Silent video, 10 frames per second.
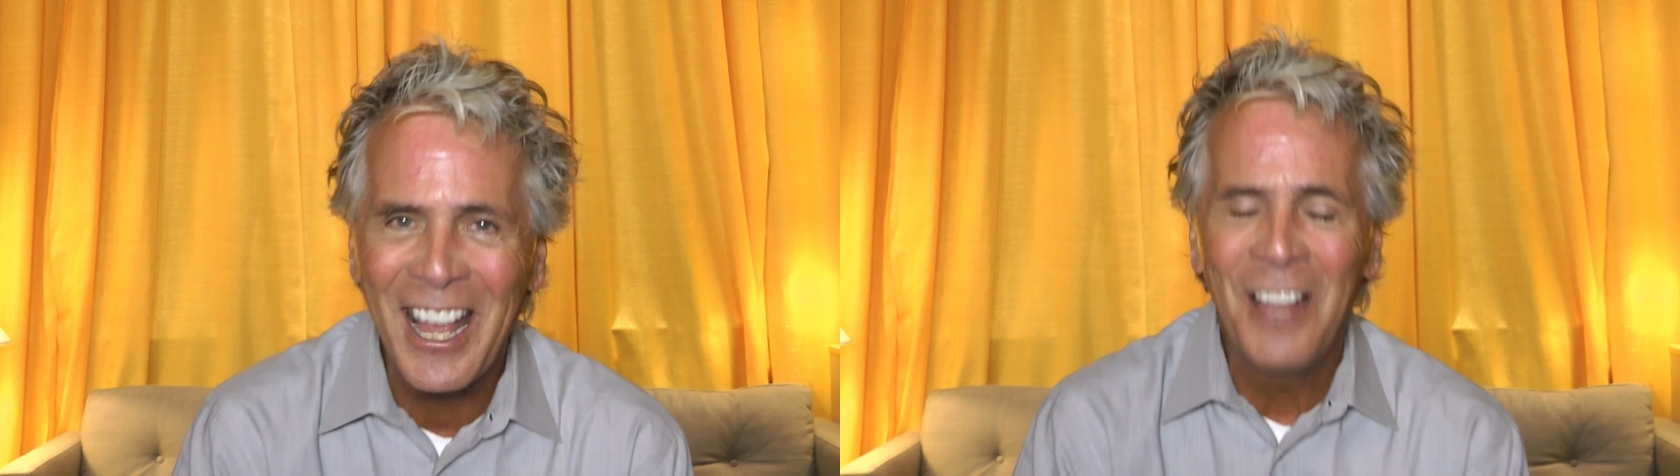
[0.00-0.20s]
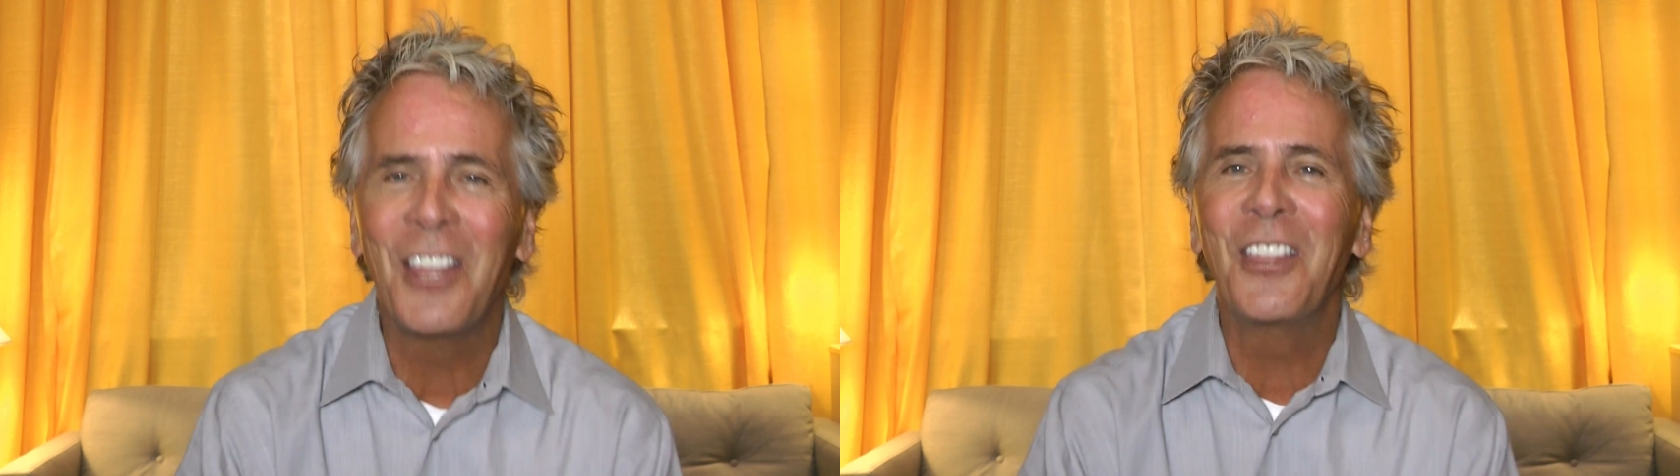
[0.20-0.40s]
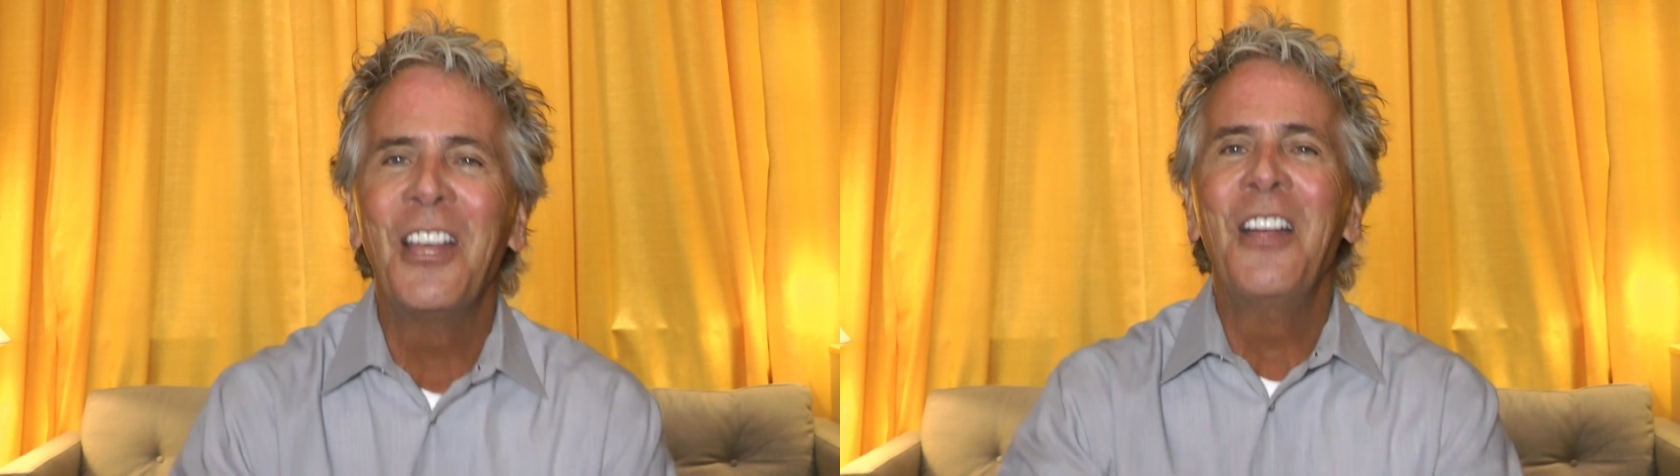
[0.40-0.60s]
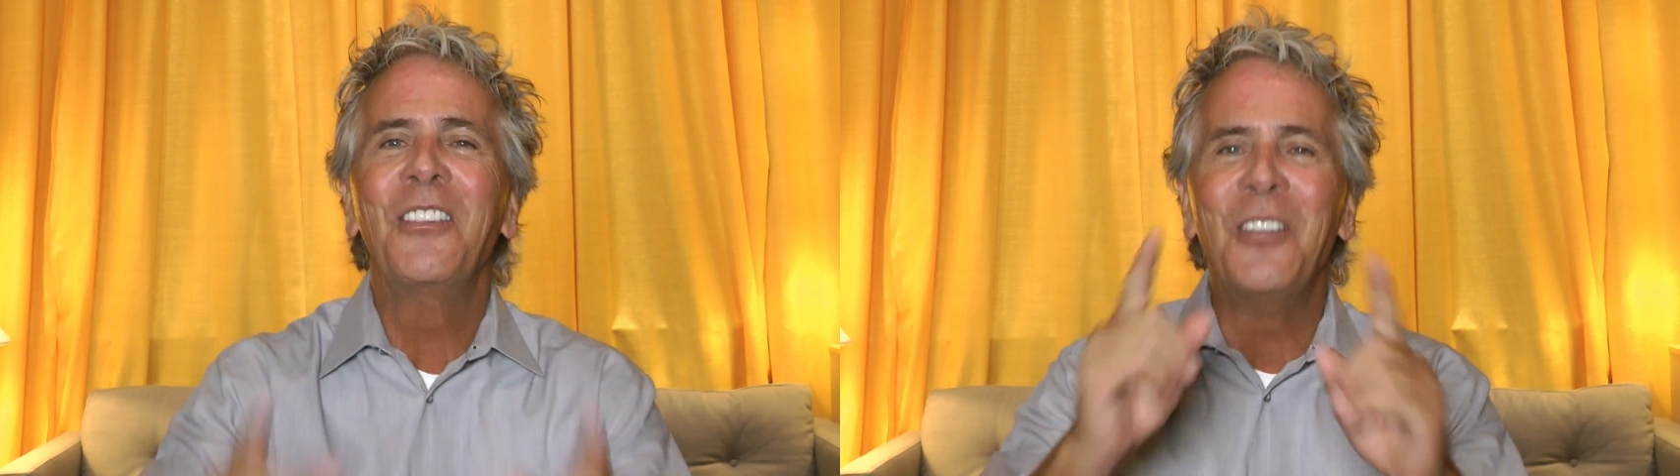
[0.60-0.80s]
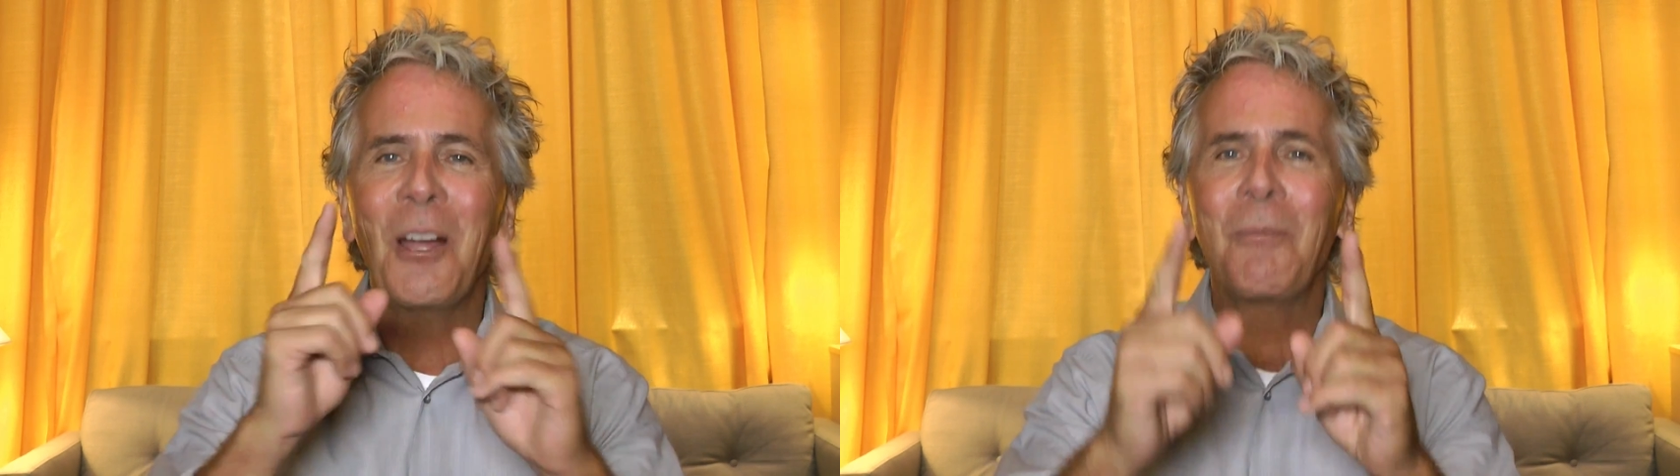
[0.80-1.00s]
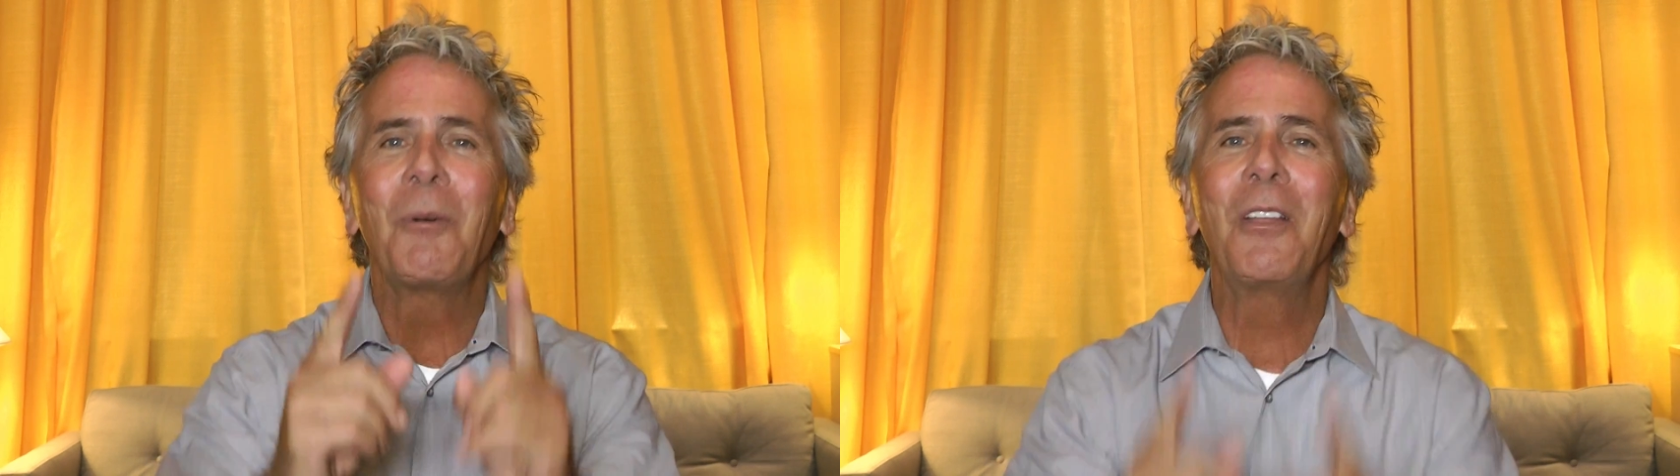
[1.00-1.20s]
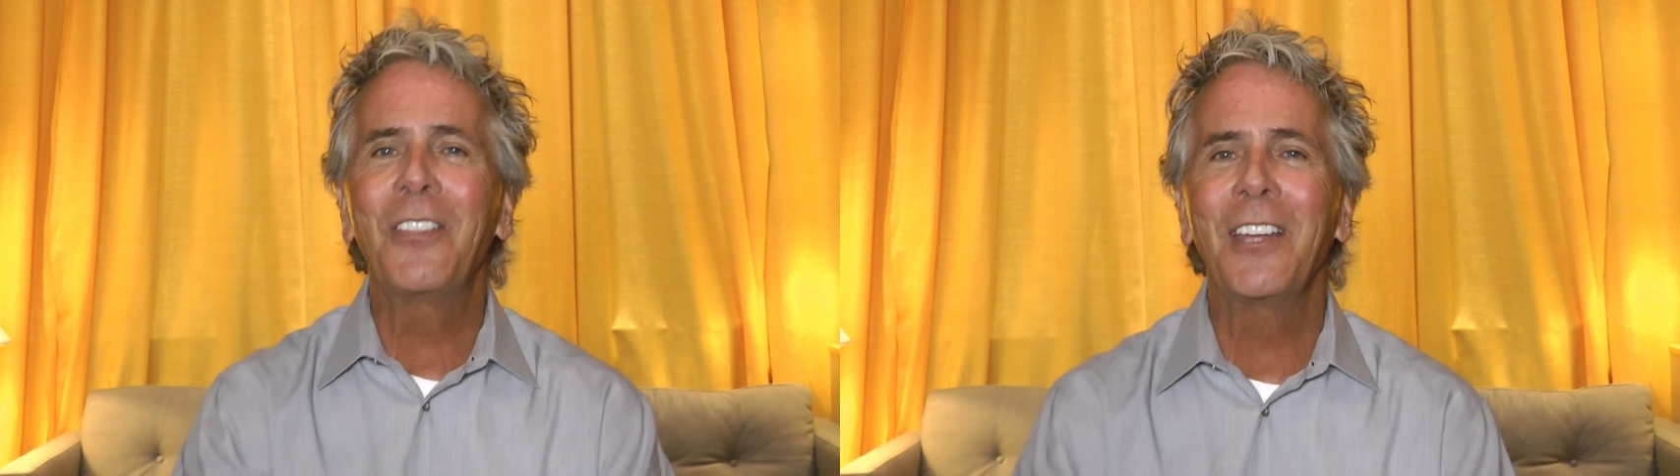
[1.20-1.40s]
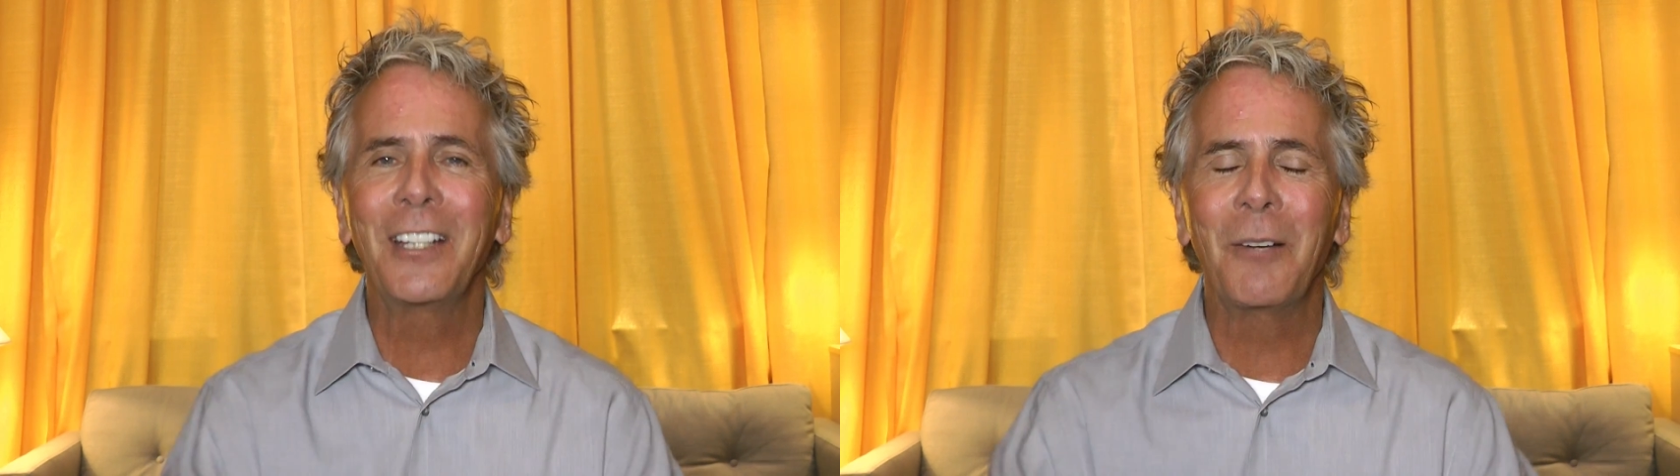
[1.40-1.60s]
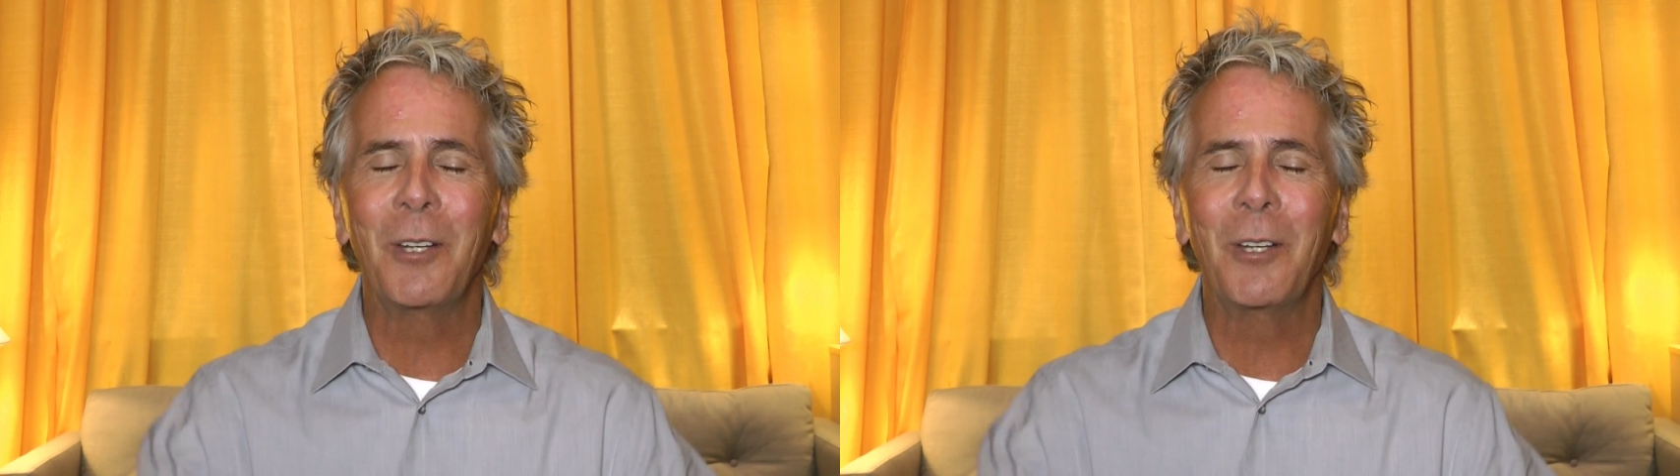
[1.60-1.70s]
the number one thing that